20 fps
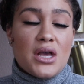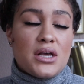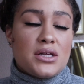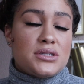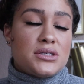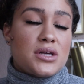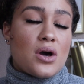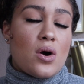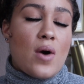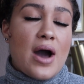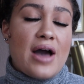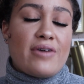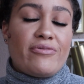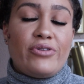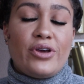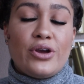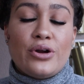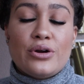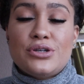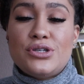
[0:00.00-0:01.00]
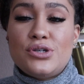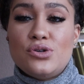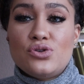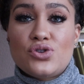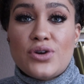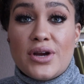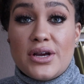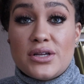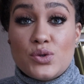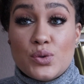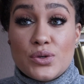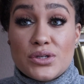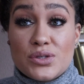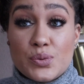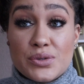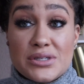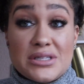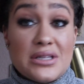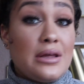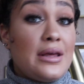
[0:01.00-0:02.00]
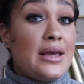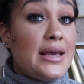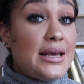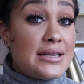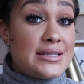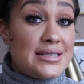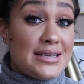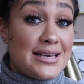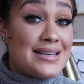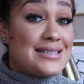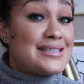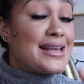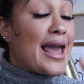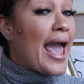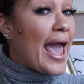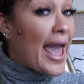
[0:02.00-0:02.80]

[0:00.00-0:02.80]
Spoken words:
So I figured 2-strand twist was the easiest.